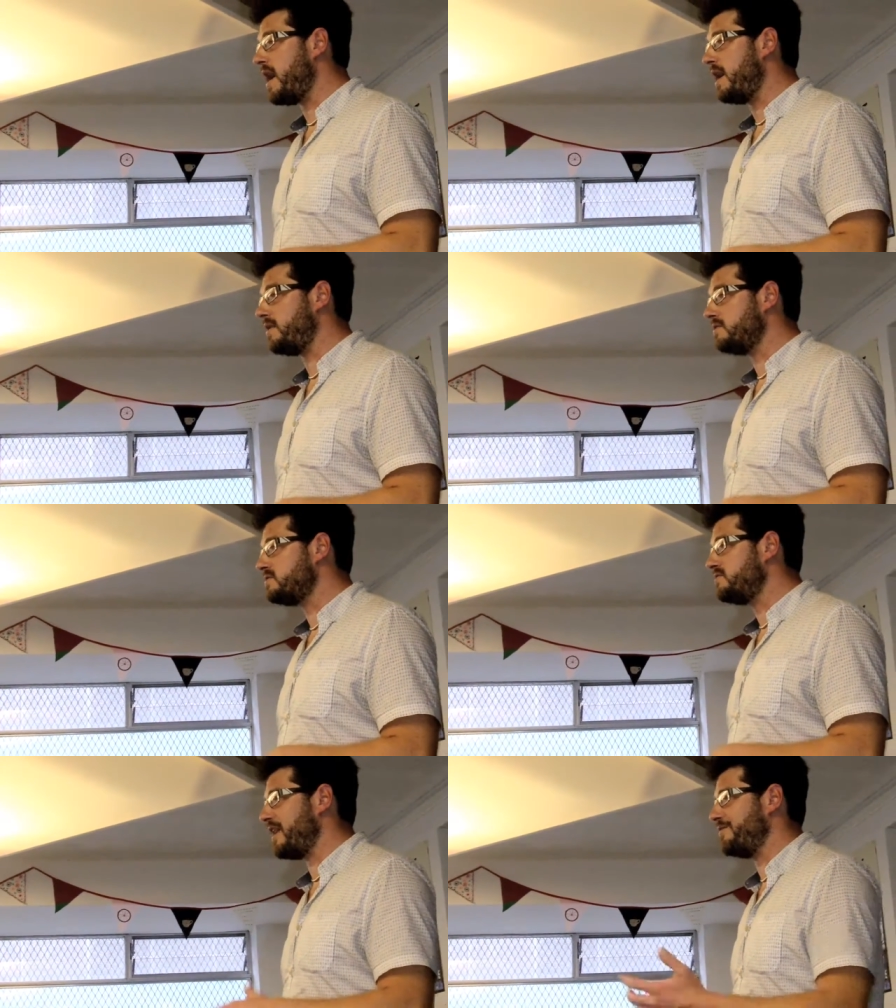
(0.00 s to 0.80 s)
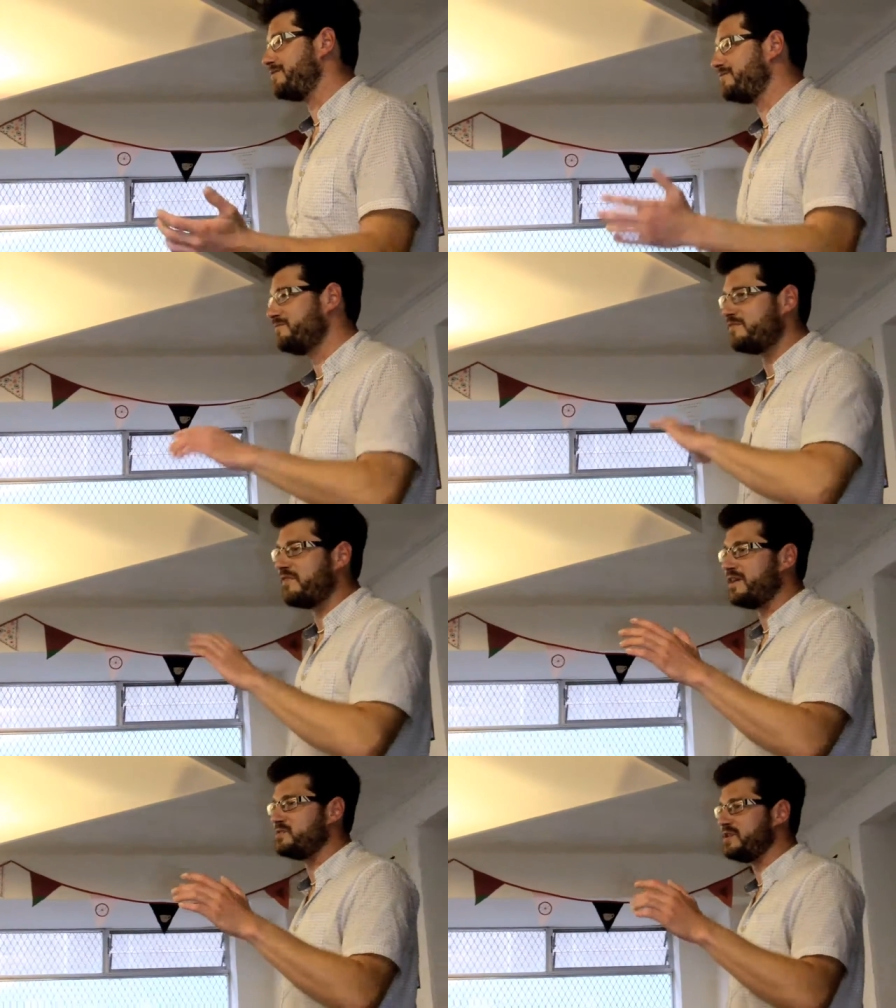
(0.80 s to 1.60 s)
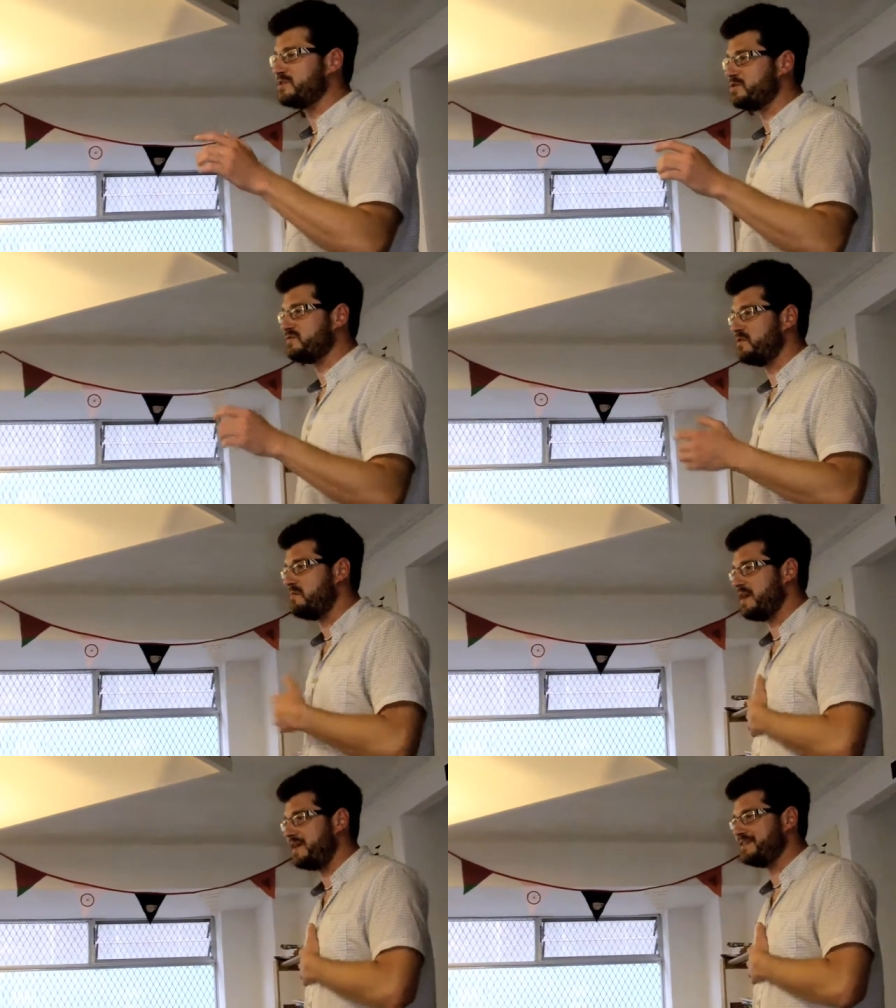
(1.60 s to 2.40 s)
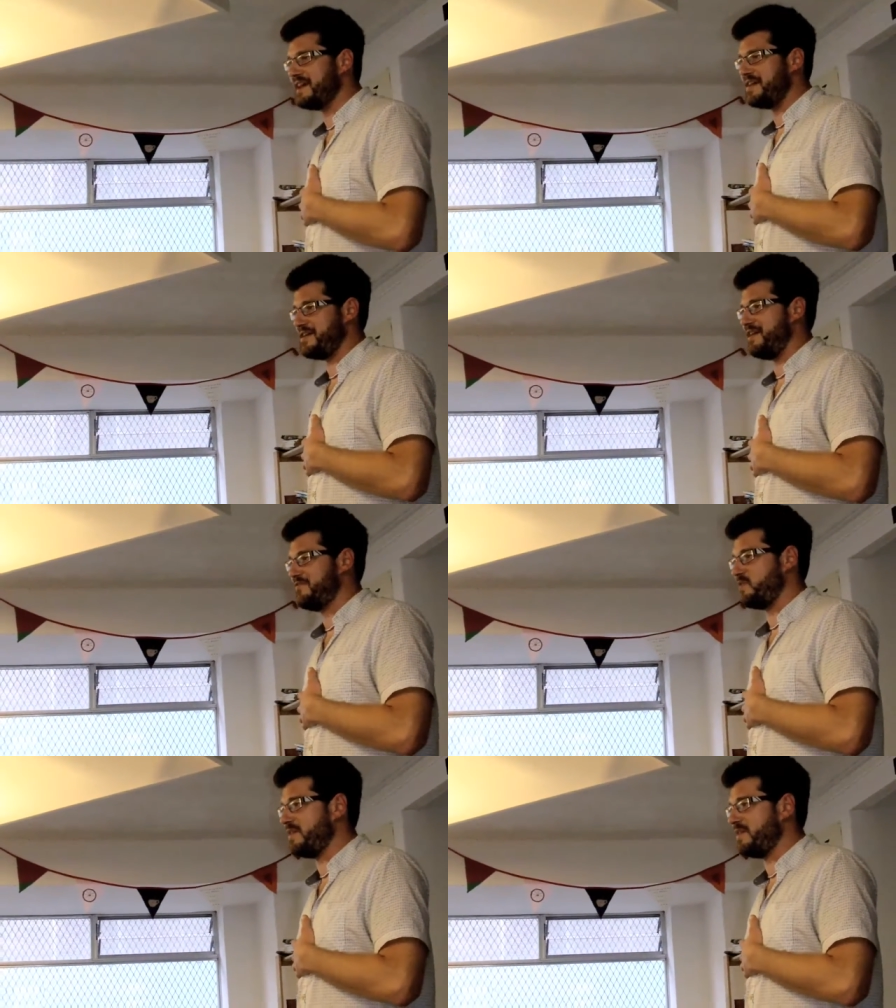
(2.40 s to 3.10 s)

And that provides resource for me a day and a half a